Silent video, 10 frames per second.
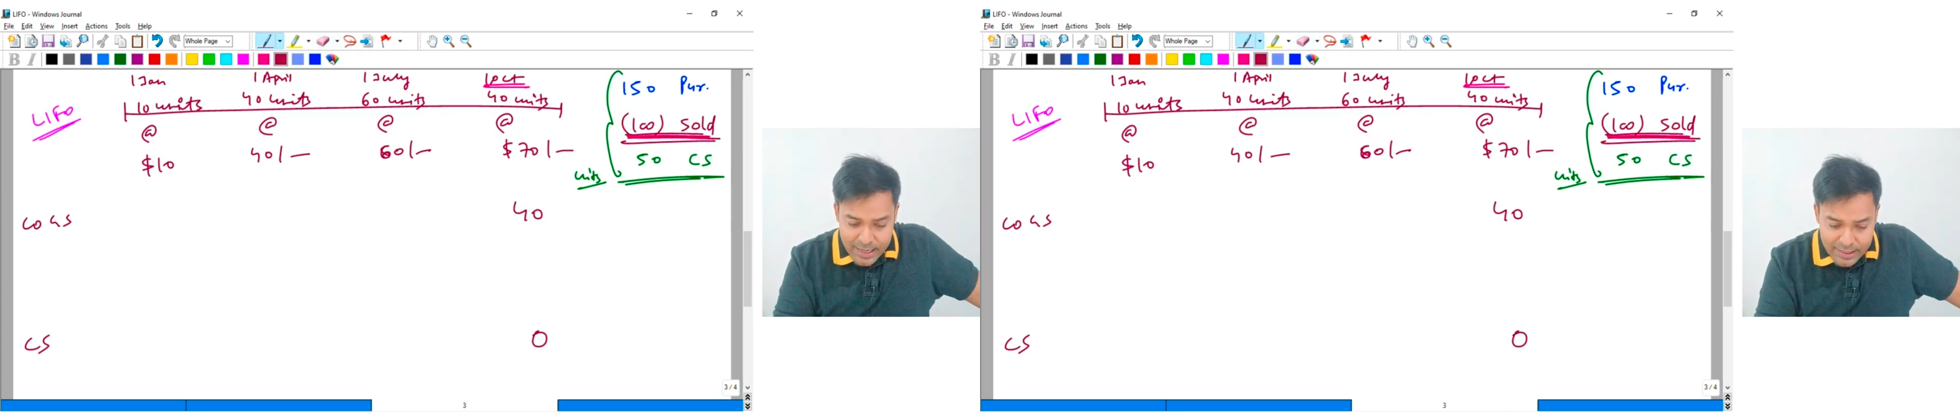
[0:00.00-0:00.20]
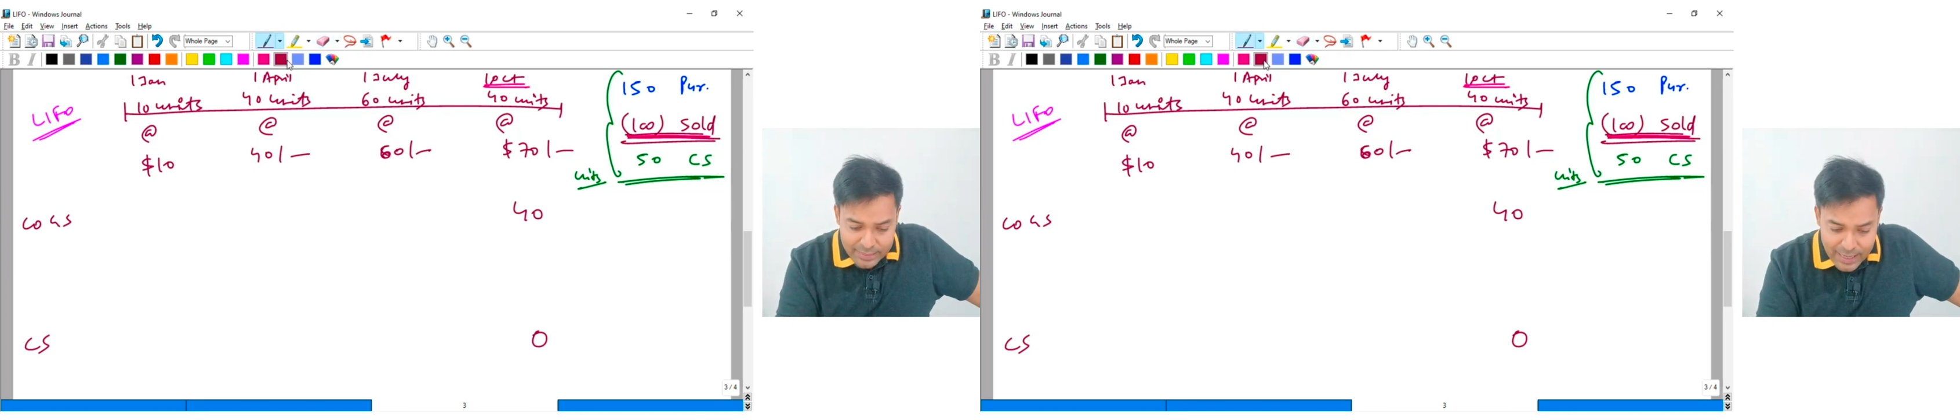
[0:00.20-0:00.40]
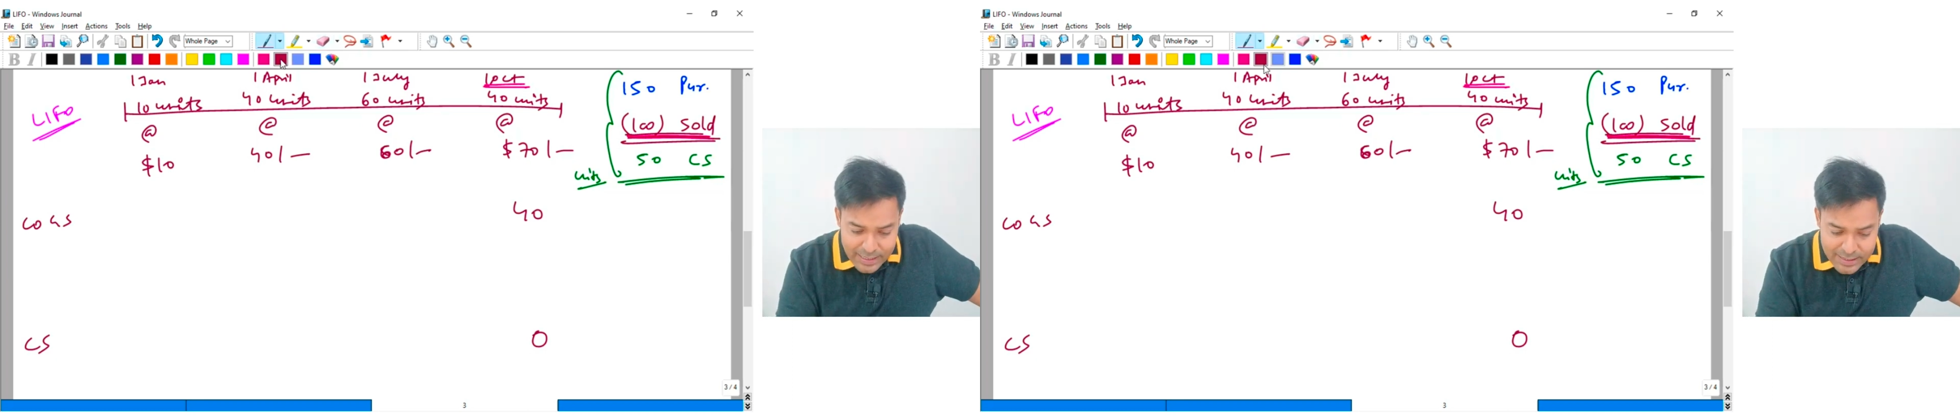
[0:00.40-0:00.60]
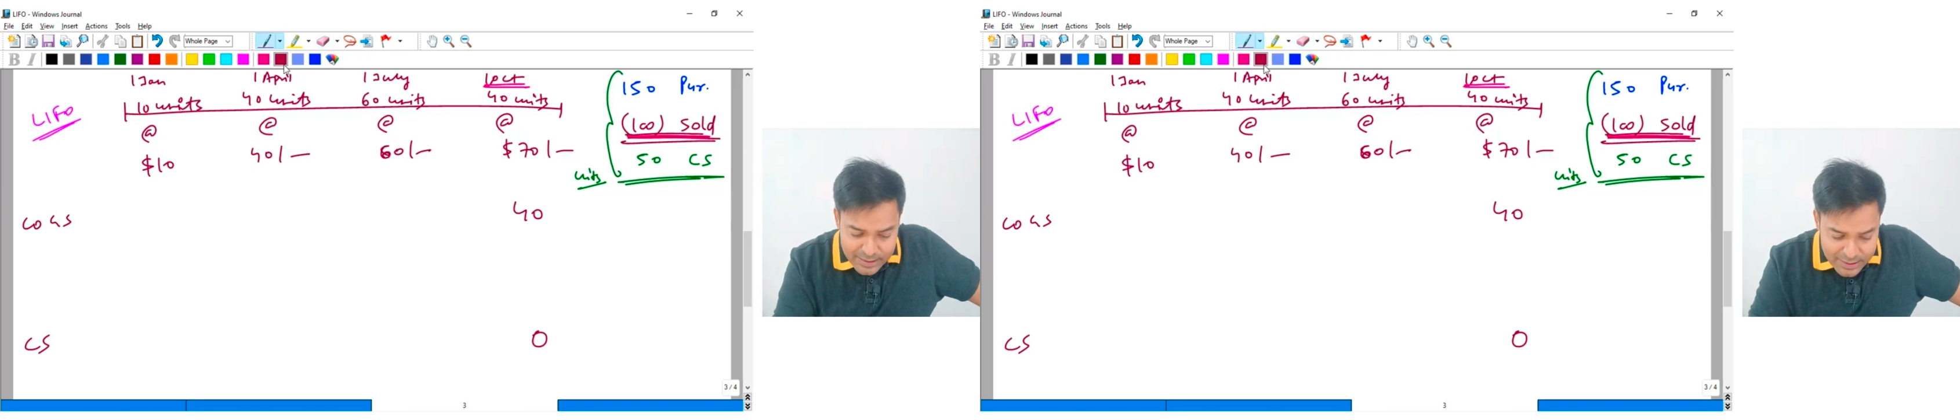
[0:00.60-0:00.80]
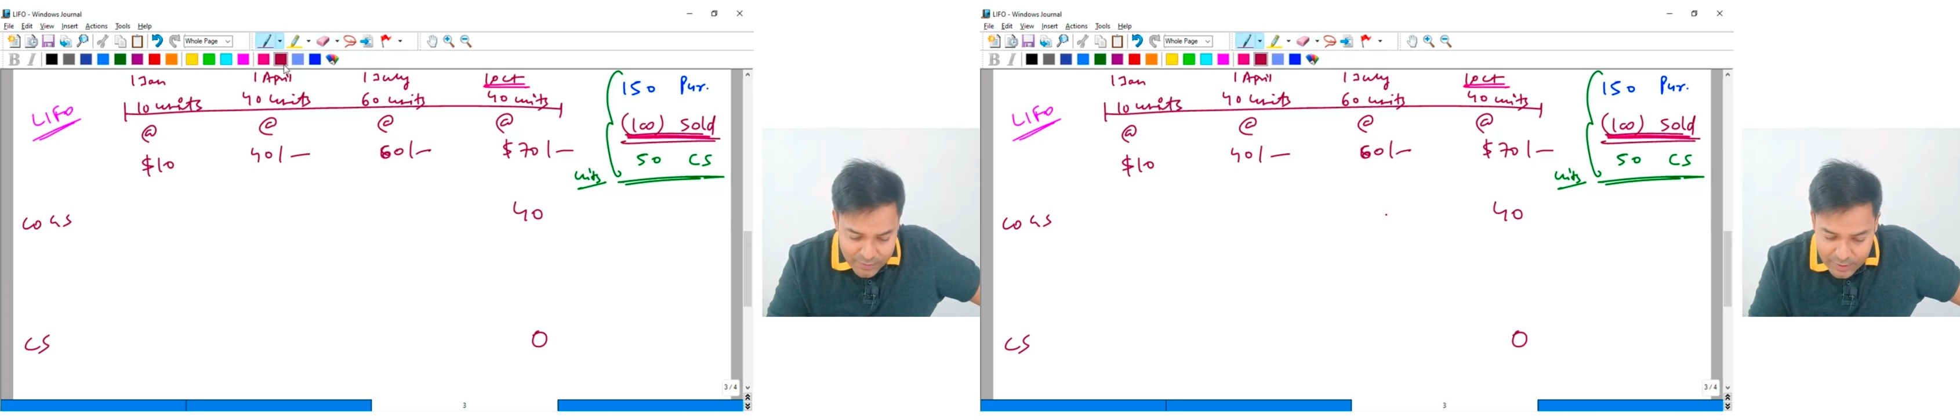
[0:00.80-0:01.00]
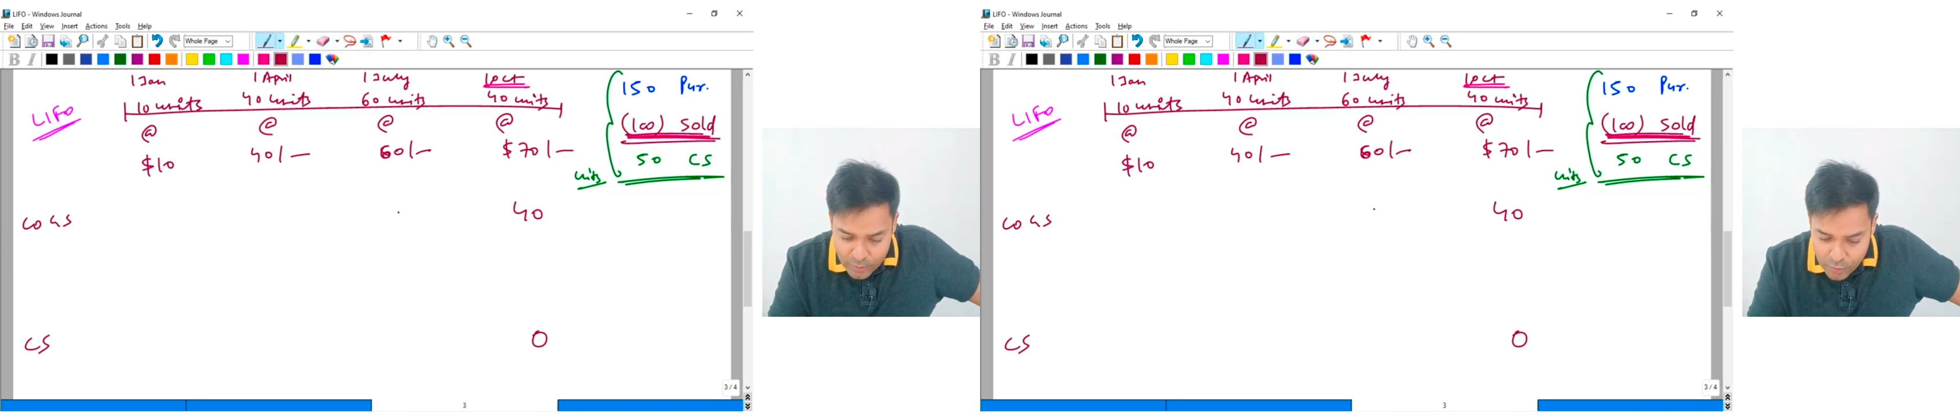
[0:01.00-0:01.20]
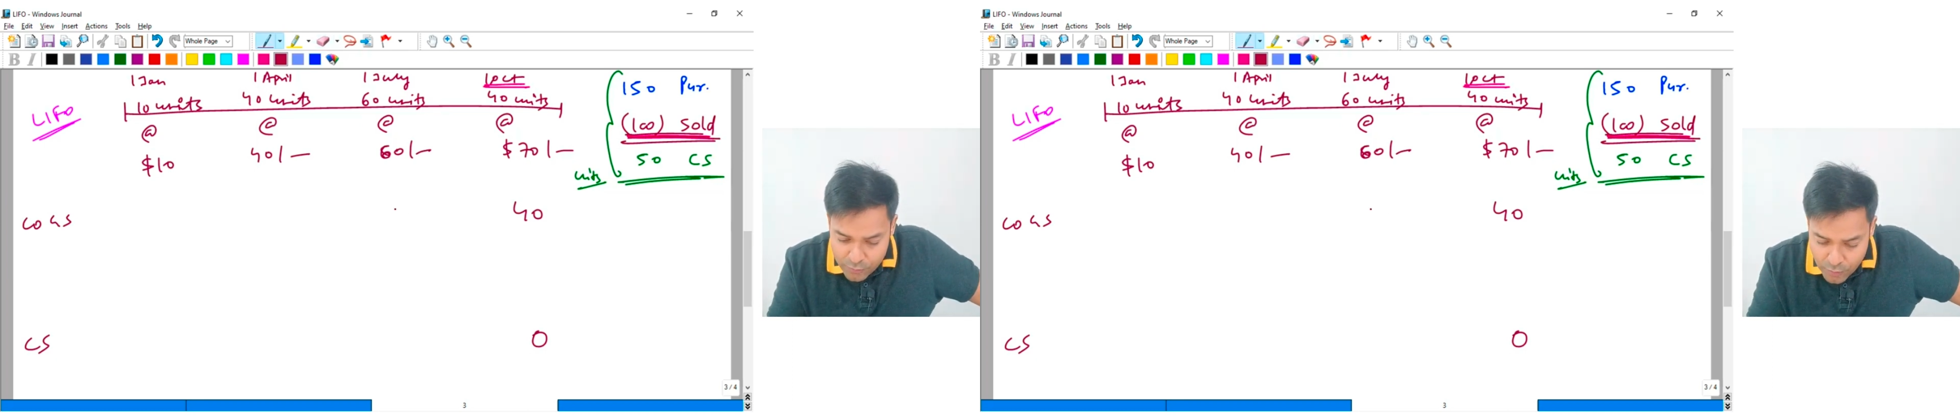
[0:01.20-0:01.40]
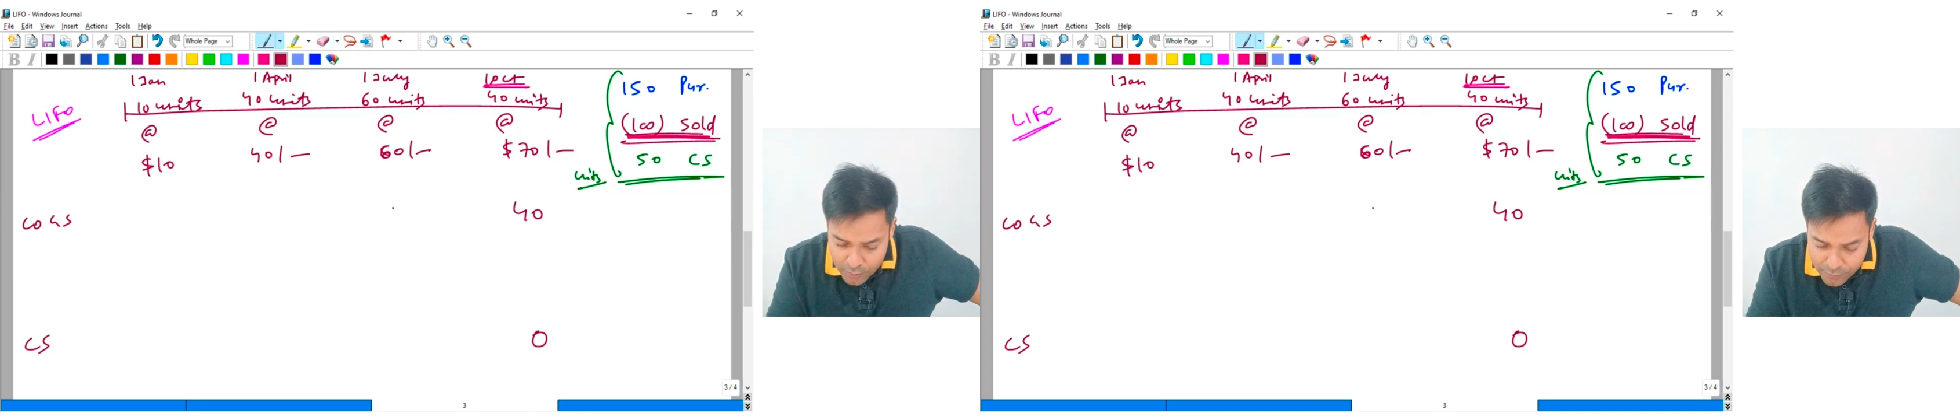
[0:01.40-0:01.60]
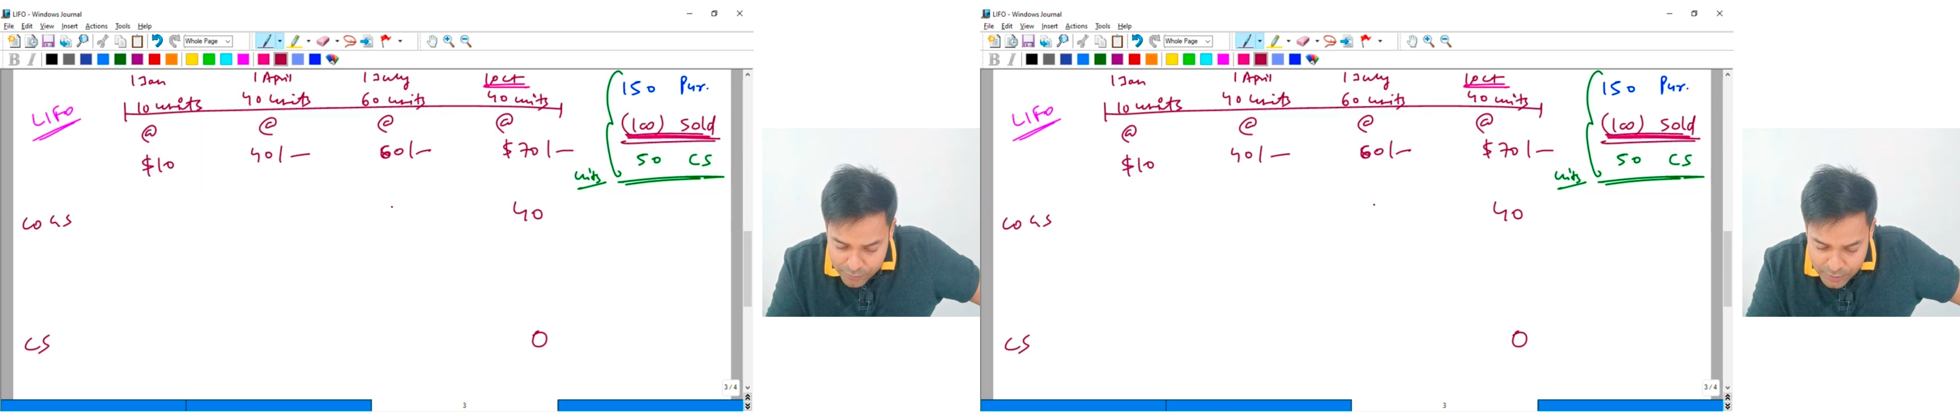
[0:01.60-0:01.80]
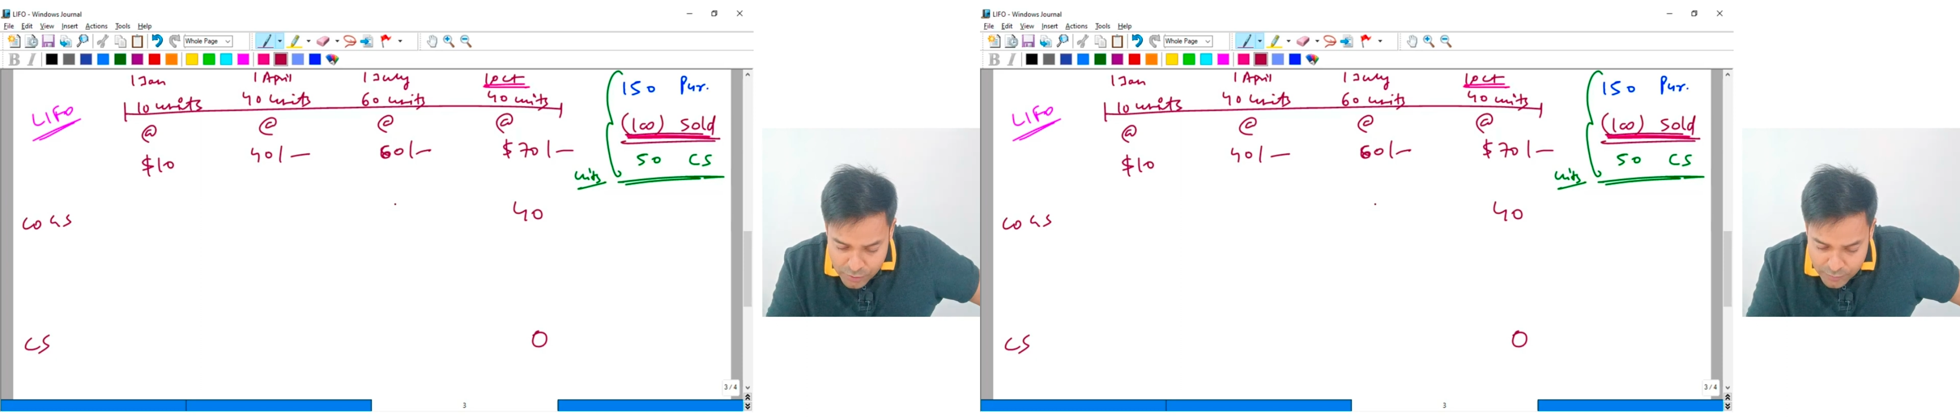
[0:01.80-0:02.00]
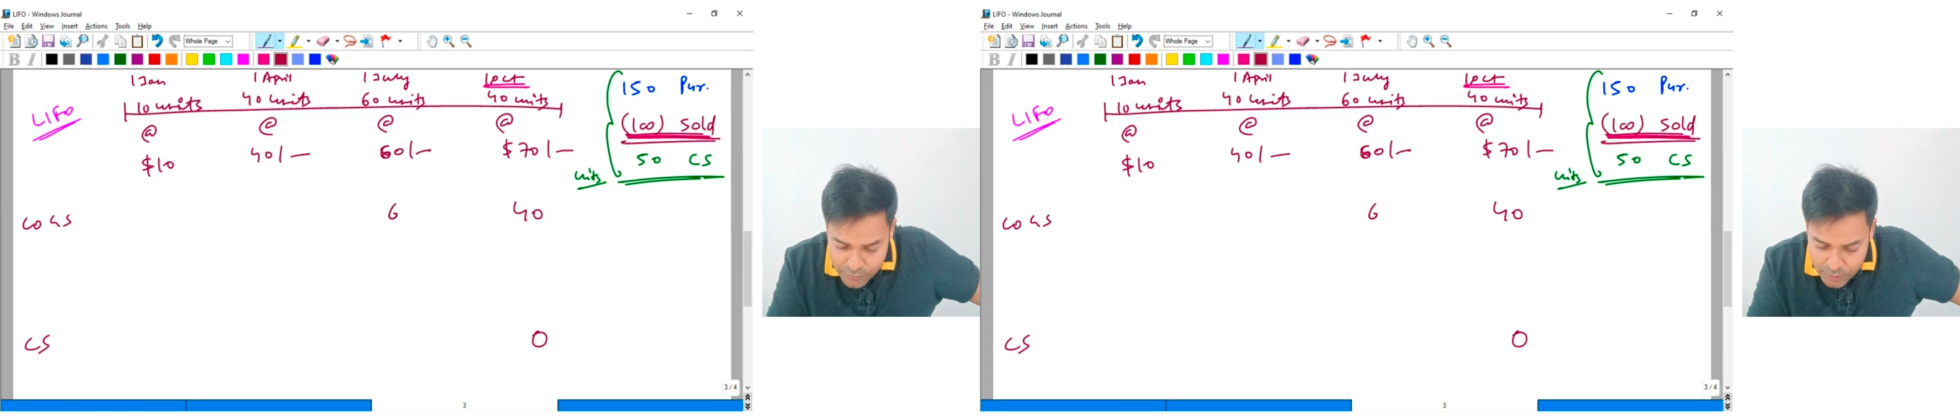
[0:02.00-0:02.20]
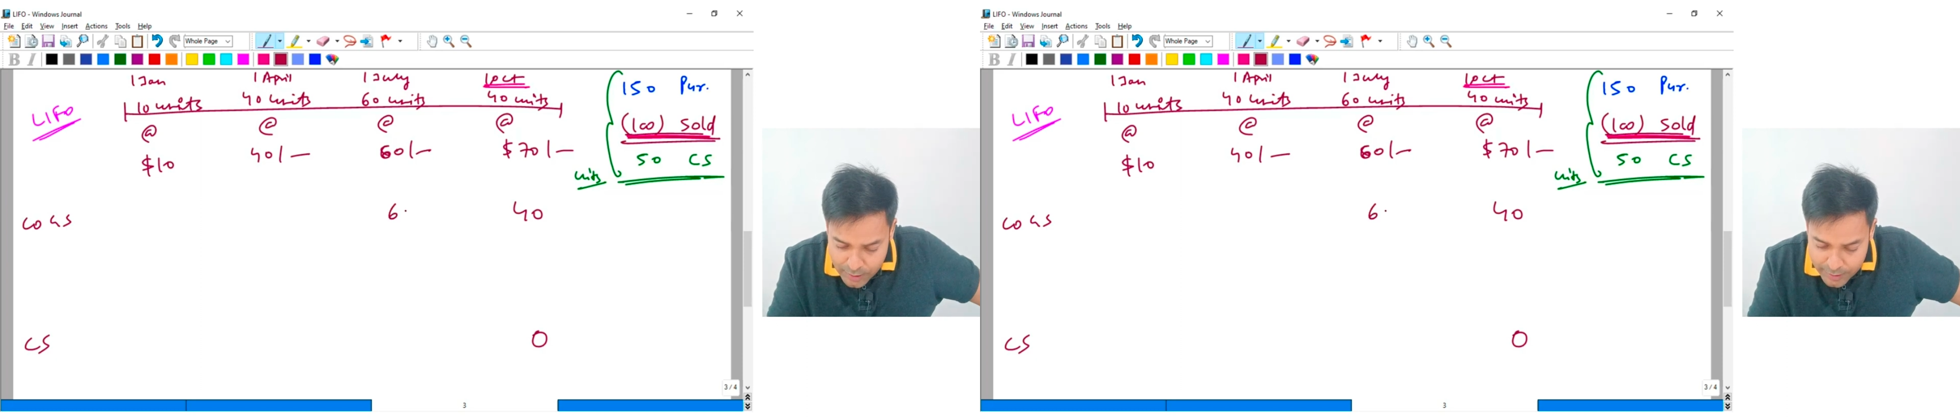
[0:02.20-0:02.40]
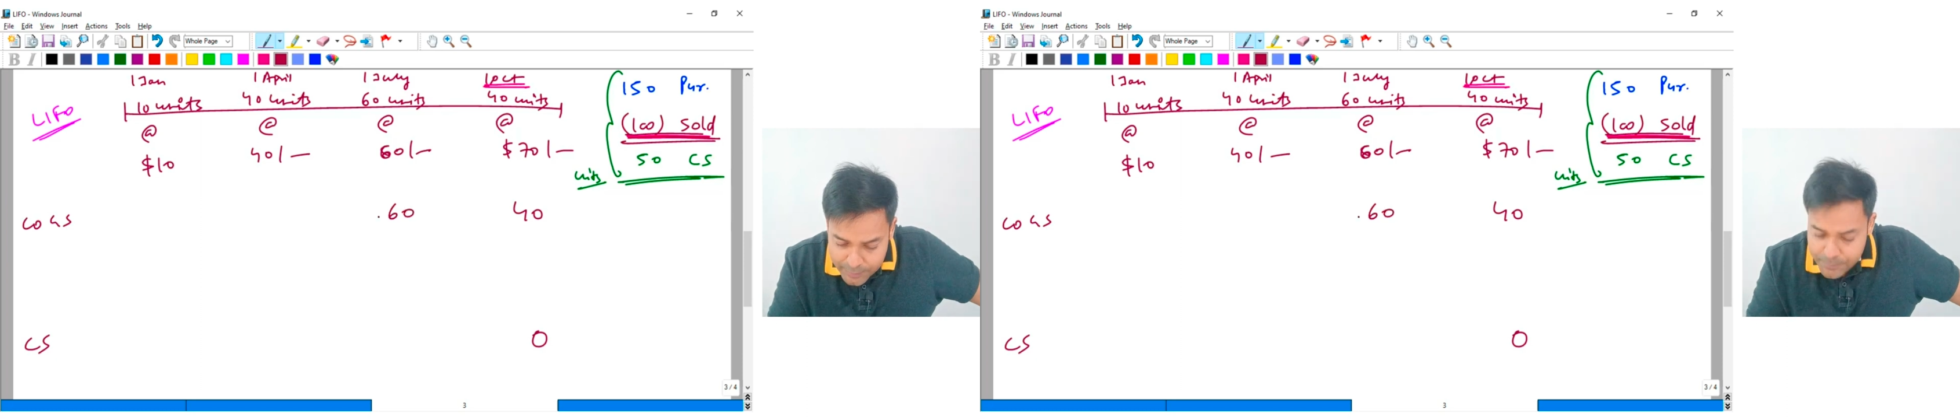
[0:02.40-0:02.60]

That 60 will go from 1st of July.